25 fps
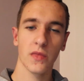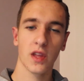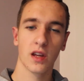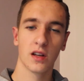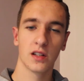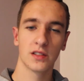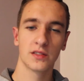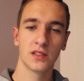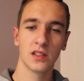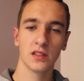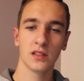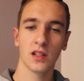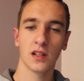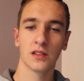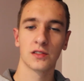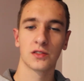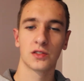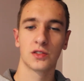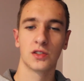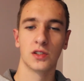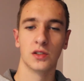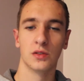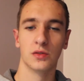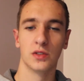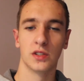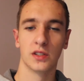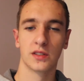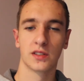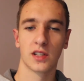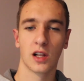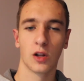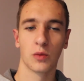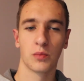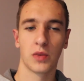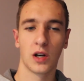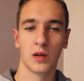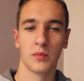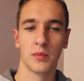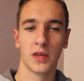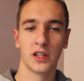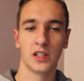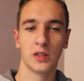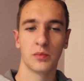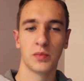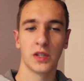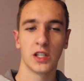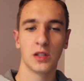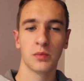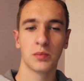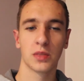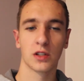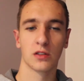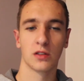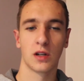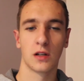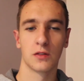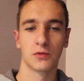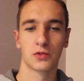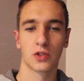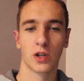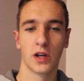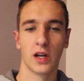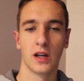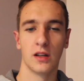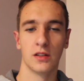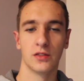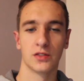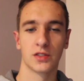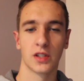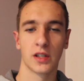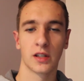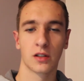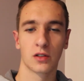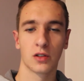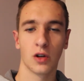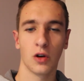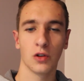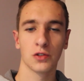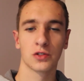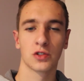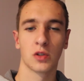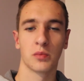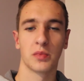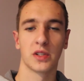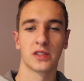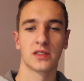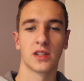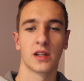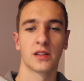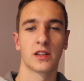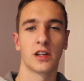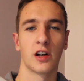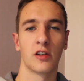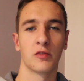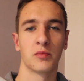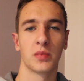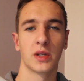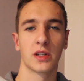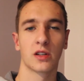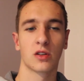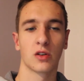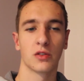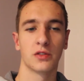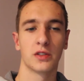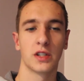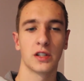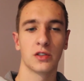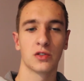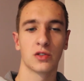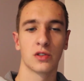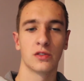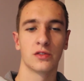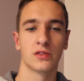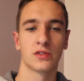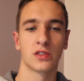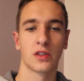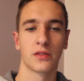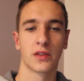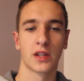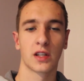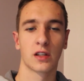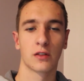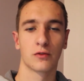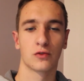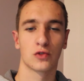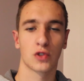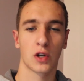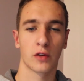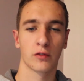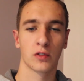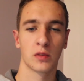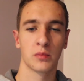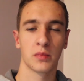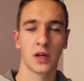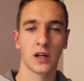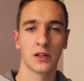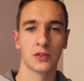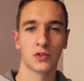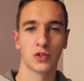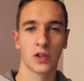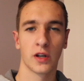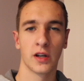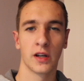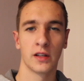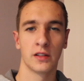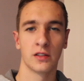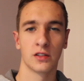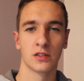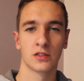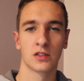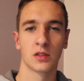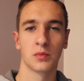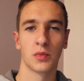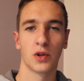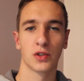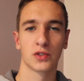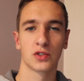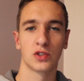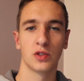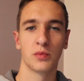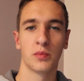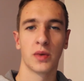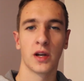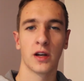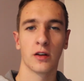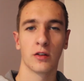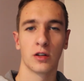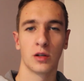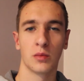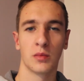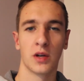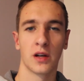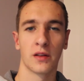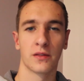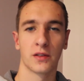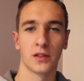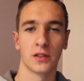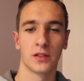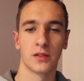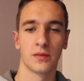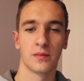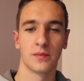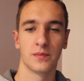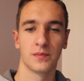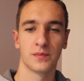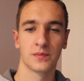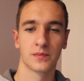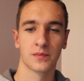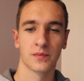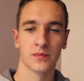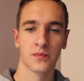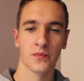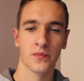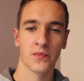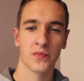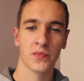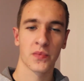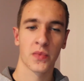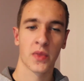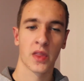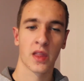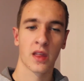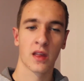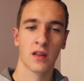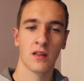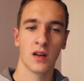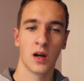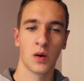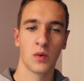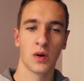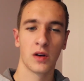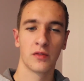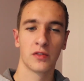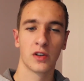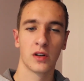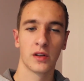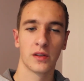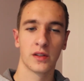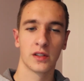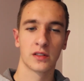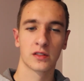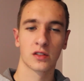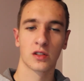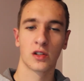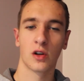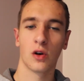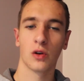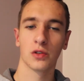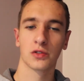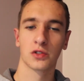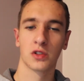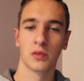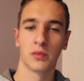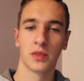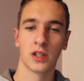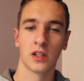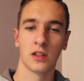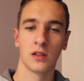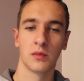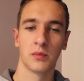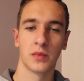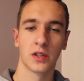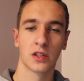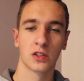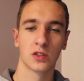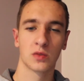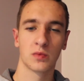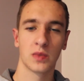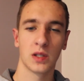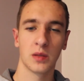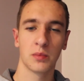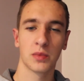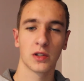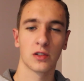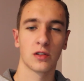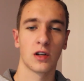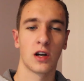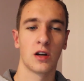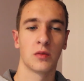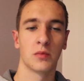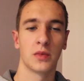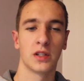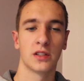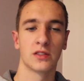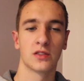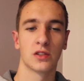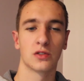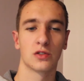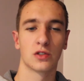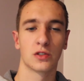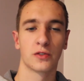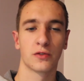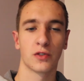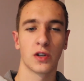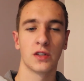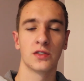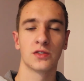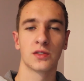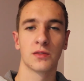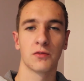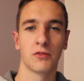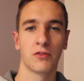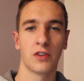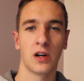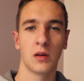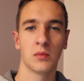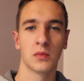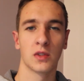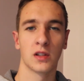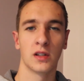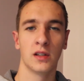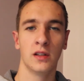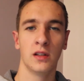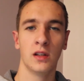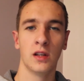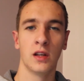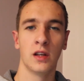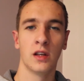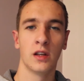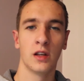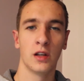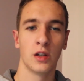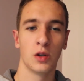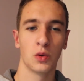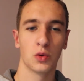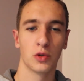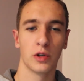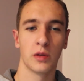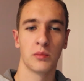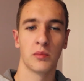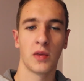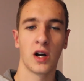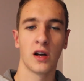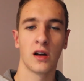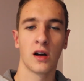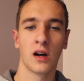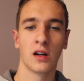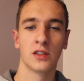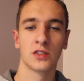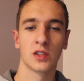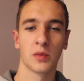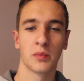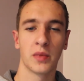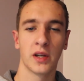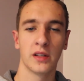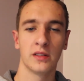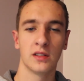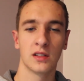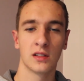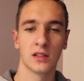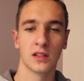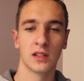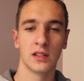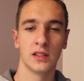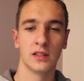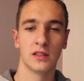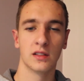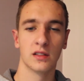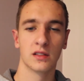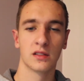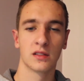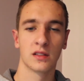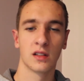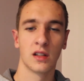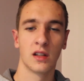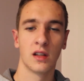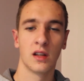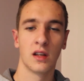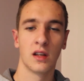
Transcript: As this attitude is held by many people around trains, it could also be said that I've been conditioned to think of travelling by train as the most superior method. However, this could also be because people around me, such as friends and family, who were in my eyes opinion leaders,